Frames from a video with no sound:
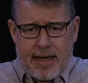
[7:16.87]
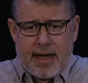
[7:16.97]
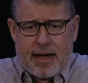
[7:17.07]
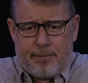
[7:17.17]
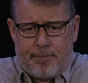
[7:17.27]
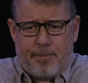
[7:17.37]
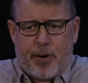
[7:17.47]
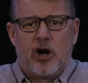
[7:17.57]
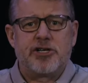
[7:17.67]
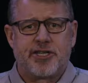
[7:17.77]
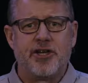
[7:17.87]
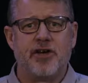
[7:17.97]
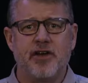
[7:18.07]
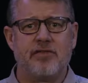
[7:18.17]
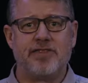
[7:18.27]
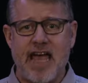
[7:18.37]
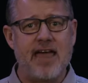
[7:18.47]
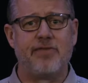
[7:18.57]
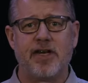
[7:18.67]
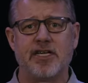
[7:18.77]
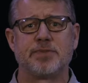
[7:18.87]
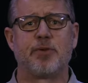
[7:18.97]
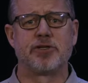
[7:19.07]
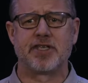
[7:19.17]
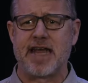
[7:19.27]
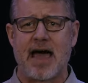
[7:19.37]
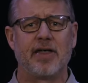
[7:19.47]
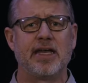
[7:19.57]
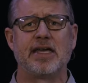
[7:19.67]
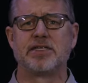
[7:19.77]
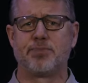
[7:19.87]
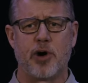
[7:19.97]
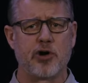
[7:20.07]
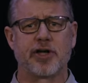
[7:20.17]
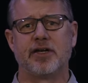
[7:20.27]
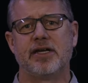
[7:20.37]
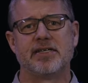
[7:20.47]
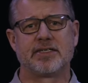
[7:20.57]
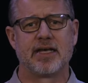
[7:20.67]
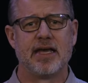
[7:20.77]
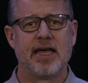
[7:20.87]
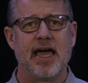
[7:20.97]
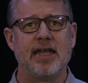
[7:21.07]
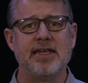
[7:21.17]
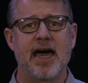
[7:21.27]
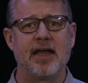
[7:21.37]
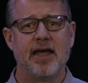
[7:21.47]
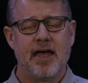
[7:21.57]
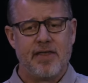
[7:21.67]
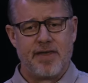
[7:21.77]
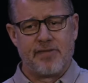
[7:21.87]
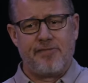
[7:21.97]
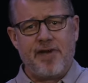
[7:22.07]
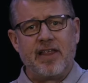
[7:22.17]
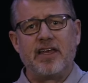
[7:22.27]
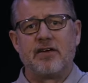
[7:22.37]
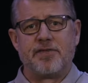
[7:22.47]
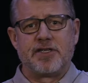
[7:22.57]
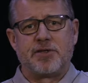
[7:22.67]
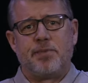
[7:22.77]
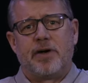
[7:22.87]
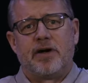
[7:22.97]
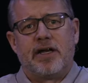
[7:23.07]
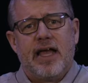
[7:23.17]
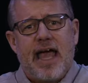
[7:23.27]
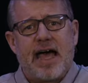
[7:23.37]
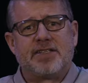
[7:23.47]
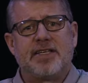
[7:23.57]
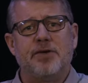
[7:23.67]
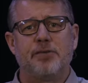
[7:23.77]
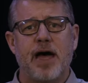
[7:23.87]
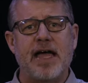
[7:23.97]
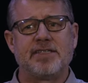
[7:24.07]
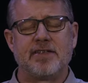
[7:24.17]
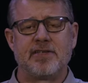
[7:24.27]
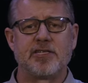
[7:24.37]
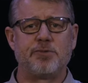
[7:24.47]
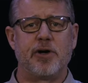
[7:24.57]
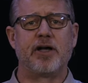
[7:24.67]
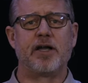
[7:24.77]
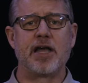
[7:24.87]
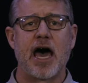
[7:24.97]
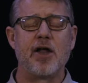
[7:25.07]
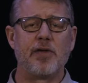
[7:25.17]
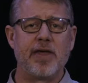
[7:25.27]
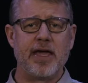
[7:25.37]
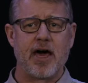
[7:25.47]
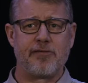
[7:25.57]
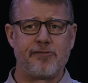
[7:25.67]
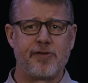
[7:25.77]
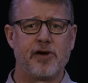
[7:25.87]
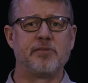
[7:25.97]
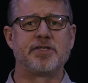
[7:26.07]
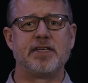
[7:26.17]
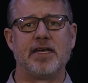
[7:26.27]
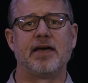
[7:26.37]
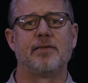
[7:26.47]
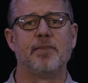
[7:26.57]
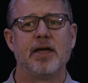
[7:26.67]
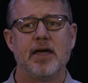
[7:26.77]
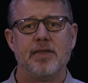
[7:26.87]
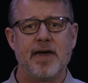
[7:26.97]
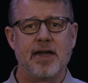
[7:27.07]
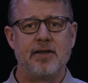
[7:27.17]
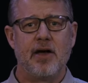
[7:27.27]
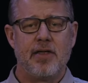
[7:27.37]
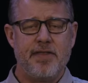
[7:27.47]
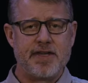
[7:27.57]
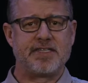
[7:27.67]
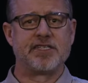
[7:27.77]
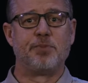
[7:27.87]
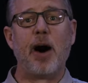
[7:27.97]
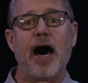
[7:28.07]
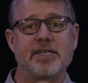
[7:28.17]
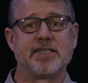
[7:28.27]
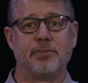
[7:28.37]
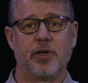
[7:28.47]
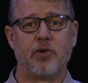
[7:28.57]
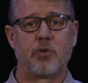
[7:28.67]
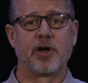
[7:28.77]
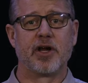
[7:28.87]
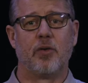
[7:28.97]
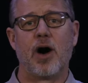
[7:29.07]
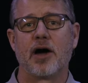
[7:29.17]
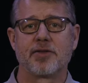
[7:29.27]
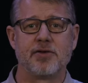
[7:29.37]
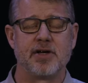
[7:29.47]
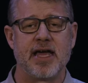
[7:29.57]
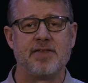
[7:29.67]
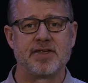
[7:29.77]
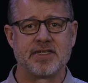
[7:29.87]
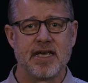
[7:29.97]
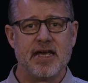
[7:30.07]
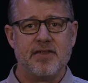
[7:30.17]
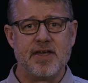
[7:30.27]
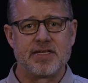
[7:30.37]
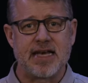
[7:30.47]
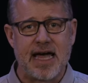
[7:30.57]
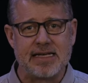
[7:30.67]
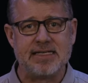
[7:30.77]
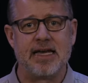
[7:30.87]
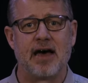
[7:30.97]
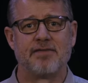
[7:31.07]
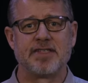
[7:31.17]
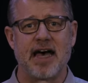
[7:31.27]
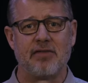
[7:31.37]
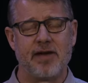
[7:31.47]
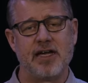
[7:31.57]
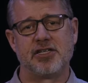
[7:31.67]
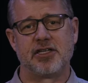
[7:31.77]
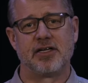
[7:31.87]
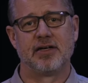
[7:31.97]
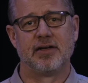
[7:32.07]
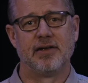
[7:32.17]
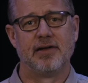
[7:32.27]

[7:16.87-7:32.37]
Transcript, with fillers: uh, personhood of David, his personality, his brokenness, and yet the filling of the Spirit as he writes. And the Spirit not only affirms to him that this is possible, what we're going to walk through today, this, this idea of salvation,